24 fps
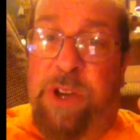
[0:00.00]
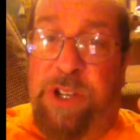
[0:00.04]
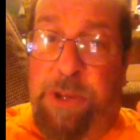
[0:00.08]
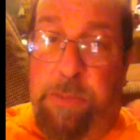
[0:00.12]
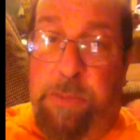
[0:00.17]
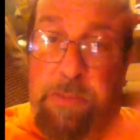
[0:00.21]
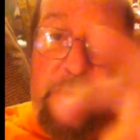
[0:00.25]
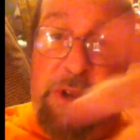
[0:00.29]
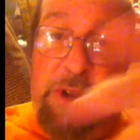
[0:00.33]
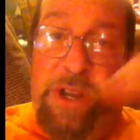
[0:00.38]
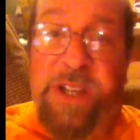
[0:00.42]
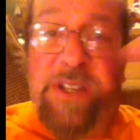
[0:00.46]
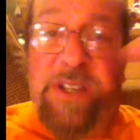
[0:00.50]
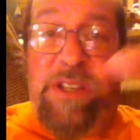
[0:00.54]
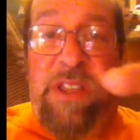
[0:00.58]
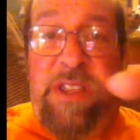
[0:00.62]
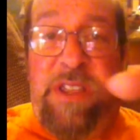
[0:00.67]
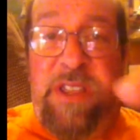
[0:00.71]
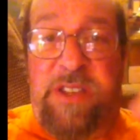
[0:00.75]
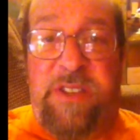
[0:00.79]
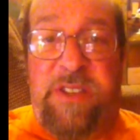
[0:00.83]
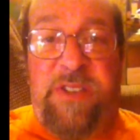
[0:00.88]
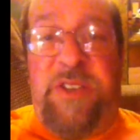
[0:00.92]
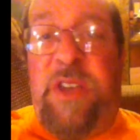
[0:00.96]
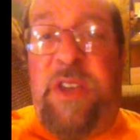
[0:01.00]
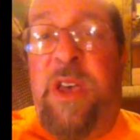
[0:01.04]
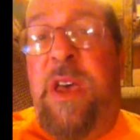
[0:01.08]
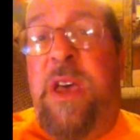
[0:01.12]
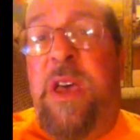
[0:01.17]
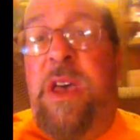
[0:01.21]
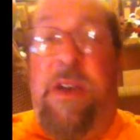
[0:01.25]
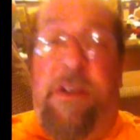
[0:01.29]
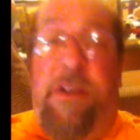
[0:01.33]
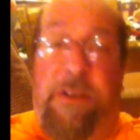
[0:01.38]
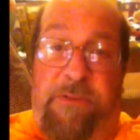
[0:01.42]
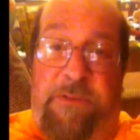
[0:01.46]
you want to put into this
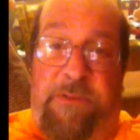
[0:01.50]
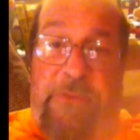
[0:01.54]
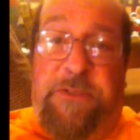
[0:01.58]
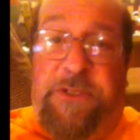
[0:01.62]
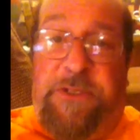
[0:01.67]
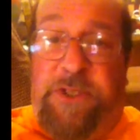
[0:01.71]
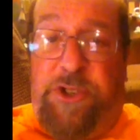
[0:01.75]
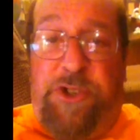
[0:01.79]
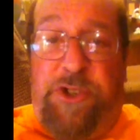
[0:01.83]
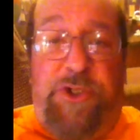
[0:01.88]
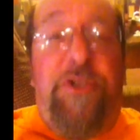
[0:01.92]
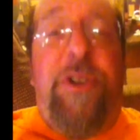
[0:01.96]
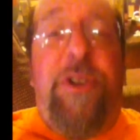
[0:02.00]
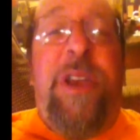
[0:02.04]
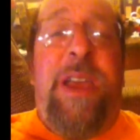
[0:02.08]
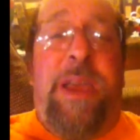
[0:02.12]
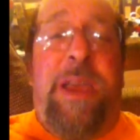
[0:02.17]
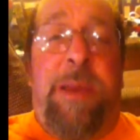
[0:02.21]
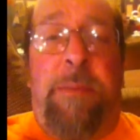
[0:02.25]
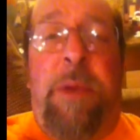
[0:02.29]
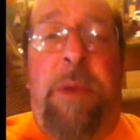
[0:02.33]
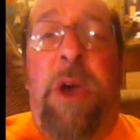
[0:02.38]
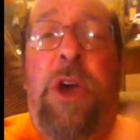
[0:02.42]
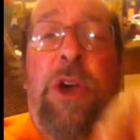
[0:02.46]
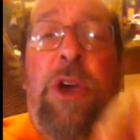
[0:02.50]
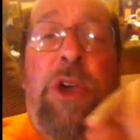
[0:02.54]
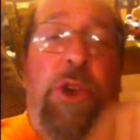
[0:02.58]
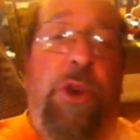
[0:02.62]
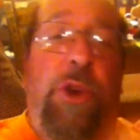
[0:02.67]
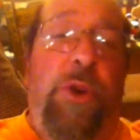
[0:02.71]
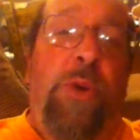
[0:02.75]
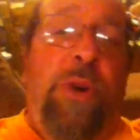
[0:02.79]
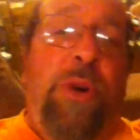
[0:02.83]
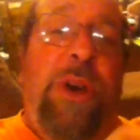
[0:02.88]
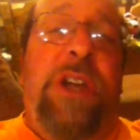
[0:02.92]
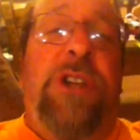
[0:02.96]
stream.
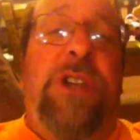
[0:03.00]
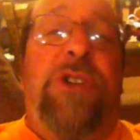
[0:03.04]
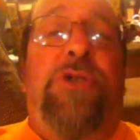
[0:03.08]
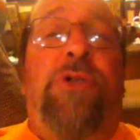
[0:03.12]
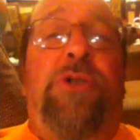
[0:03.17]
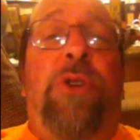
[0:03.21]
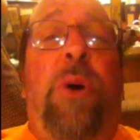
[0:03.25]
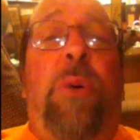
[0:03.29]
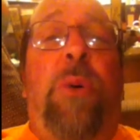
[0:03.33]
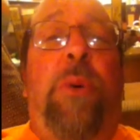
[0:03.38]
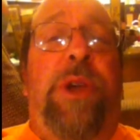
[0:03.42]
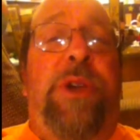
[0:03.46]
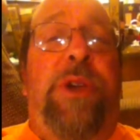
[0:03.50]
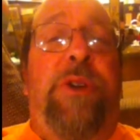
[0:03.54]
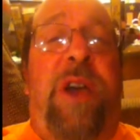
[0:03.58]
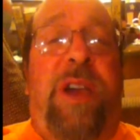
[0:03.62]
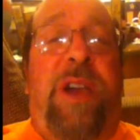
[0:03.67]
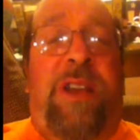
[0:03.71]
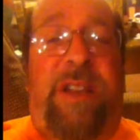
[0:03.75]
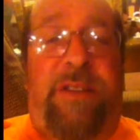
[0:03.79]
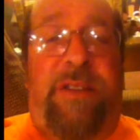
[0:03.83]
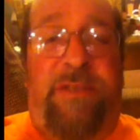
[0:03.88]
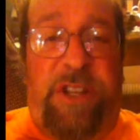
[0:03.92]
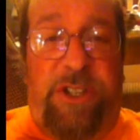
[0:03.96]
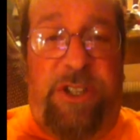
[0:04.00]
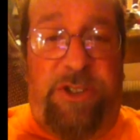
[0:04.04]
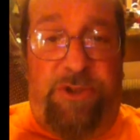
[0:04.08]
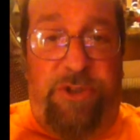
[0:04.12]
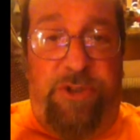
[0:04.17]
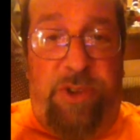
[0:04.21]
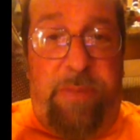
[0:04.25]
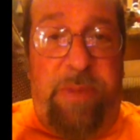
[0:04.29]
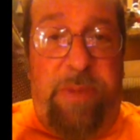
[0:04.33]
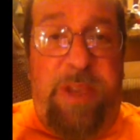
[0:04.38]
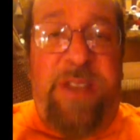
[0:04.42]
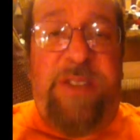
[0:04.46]
You control what your activity
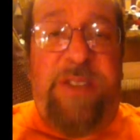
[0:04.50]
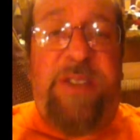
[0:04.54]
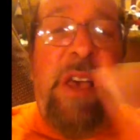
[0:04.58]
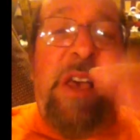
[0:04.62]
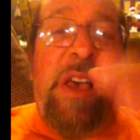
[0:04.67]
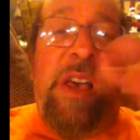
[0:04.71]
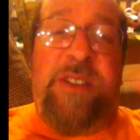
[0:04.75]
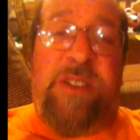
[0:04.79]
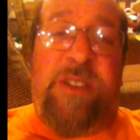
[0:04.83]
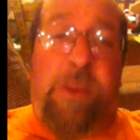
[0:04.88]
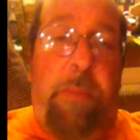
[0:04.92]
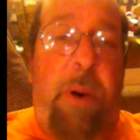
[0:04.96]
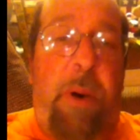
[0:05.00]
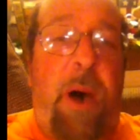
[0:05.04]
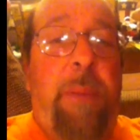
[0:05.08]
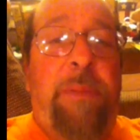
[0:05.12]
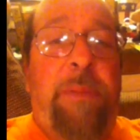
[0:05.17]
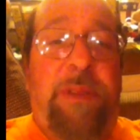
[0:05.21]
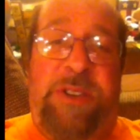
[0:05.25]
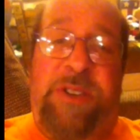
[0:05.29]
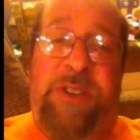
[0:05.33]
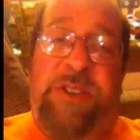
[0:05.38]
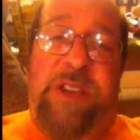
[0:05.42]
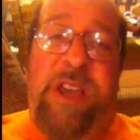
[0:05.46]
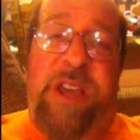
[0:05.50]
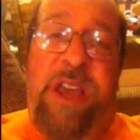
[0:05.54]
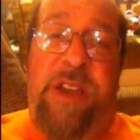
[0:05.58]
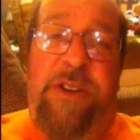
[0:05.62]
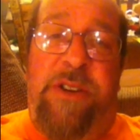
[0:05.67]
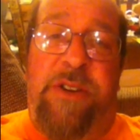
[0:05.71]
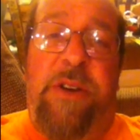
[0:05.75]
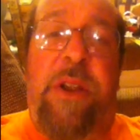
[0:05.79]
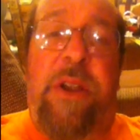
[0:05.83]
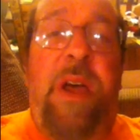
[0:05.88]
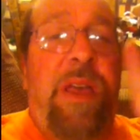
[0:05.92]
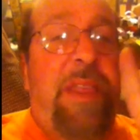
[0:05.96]
stream is. It's a public
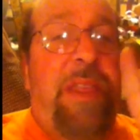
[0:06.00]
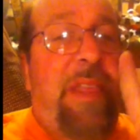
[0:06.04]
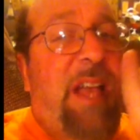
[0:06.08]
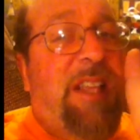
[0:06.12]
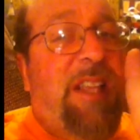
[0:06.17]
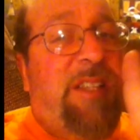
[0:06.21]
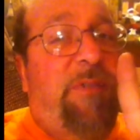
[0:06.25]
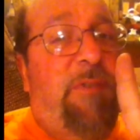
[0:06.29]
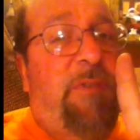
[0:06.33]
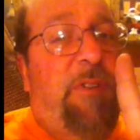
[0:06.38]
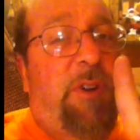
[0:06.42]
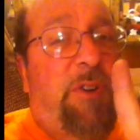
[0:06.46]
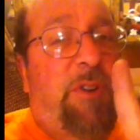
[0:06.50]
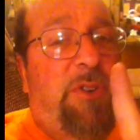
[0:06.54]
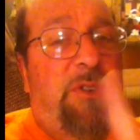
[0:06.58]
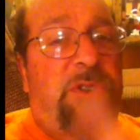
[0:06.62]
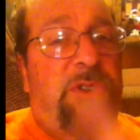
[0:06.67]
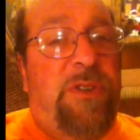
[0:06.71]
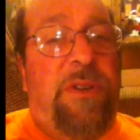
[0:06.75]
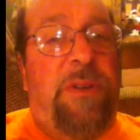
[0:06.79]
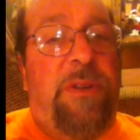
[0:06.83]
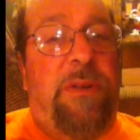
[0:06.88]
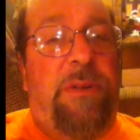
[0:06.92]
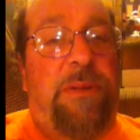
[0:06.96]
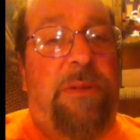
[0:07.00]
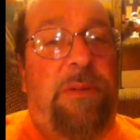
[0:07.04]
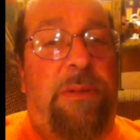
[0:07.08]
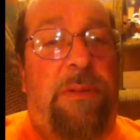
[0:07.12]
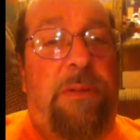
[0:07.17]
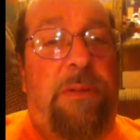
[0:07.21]
standard. That's first.